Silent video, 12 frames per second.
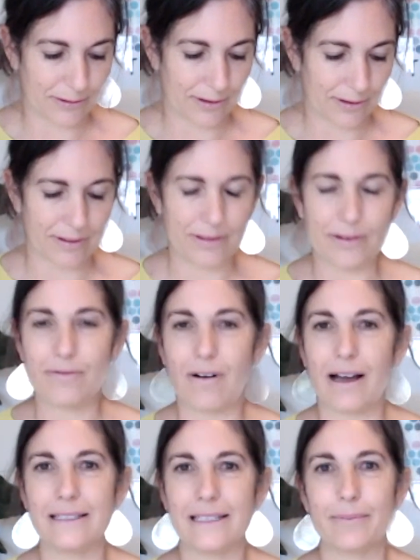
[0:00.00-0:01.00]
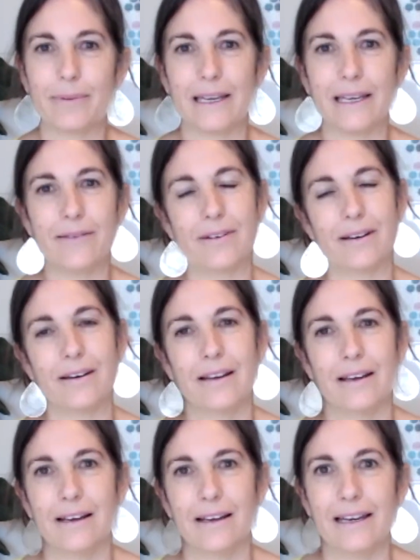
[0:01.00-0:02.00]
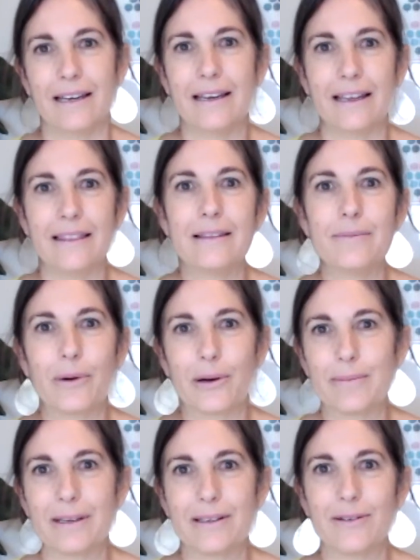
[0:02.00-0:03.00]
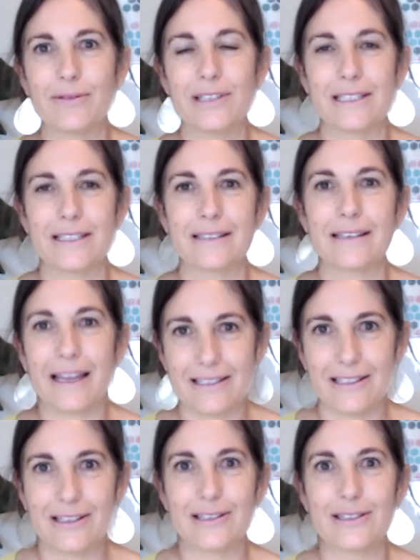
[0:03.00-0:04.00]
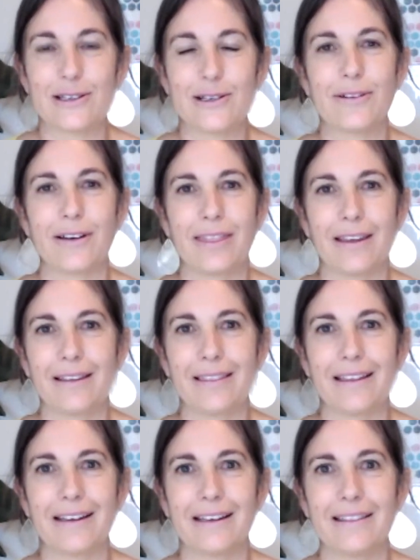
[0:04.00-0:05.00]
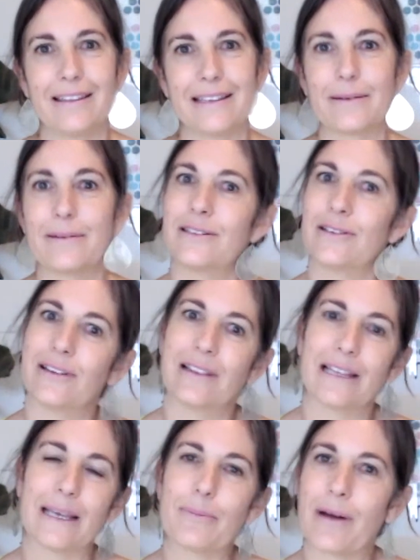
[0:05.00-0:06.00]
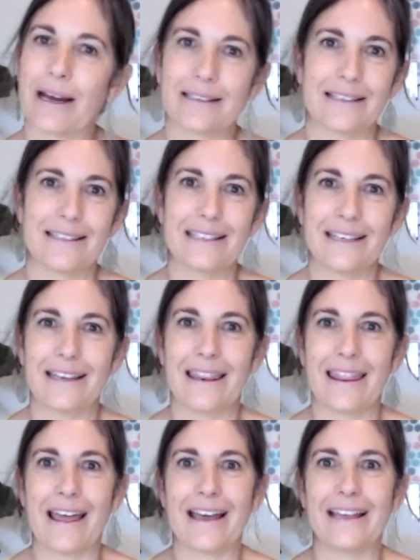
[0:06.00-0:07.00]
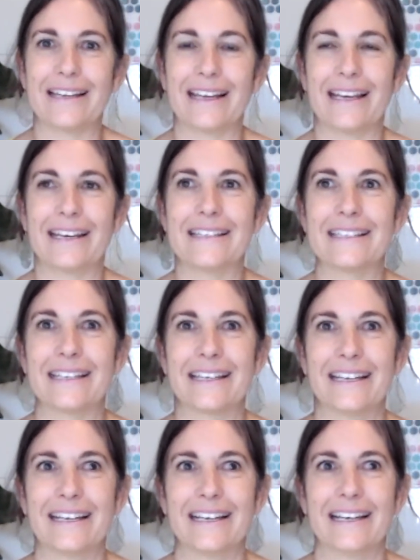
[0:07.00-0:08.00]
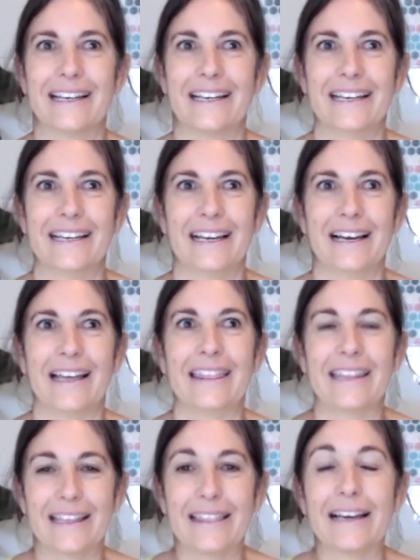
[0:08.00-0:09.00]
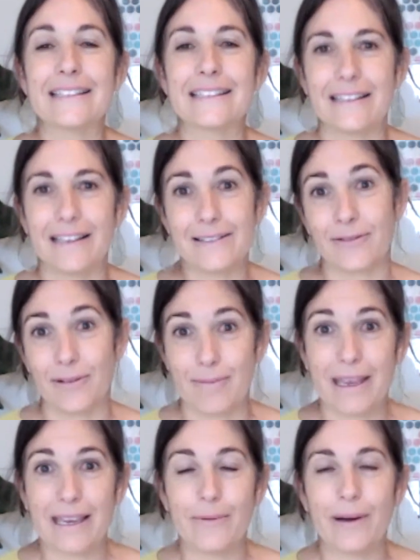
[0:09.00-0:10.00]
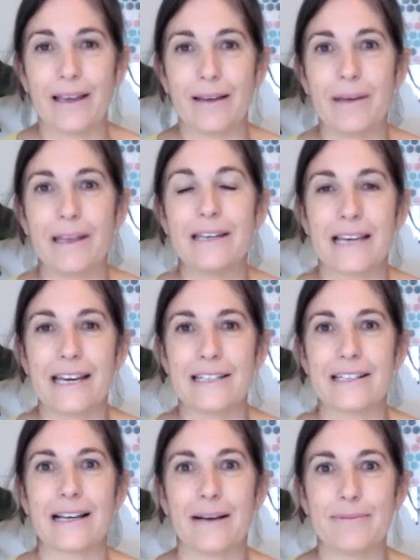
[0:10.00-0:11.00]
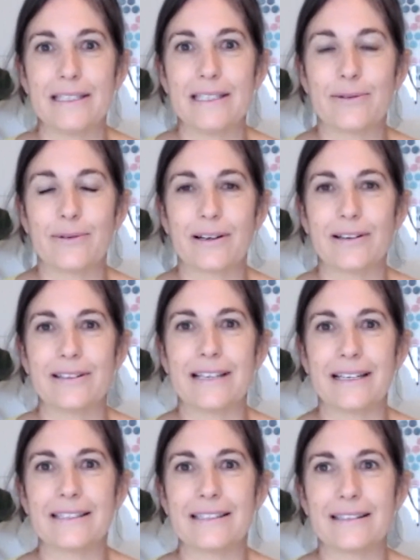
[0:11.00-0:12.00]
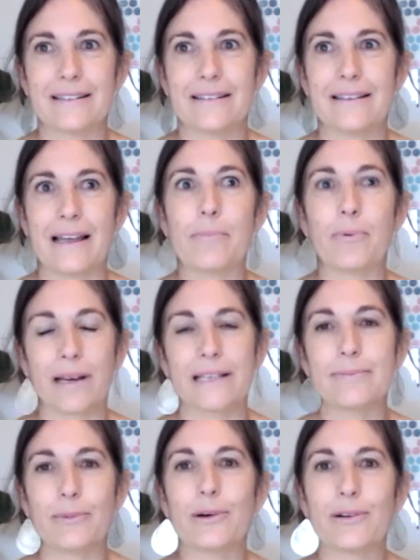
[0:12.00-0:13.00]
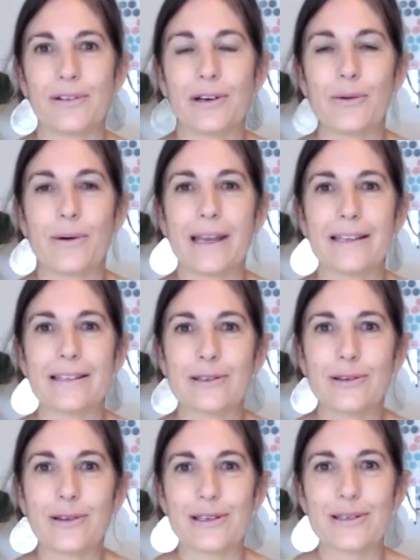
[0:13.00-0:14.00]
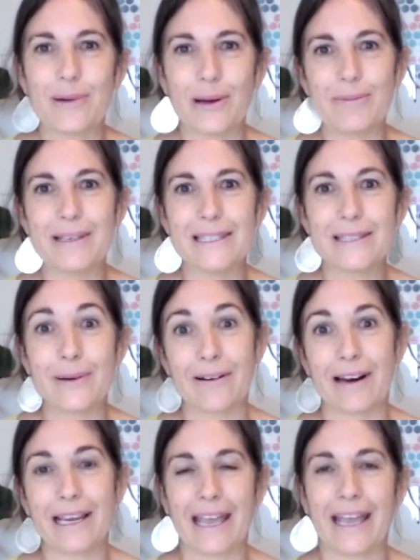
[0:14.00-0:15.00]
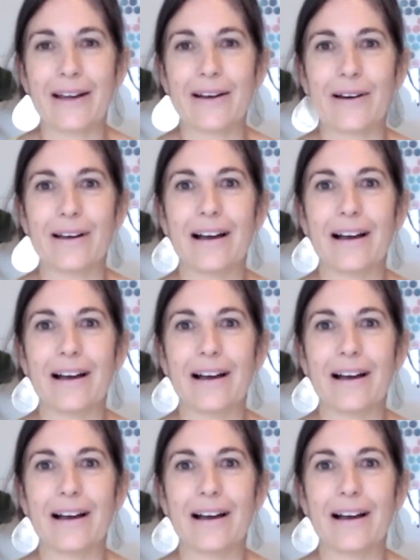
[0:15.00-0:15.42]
the writing, but even in the moment of just catching yourself, I think that there's certainly a practice in that. And I think that's for me where meditation comes into it, because that brings more of an awareness to those moments where I can go,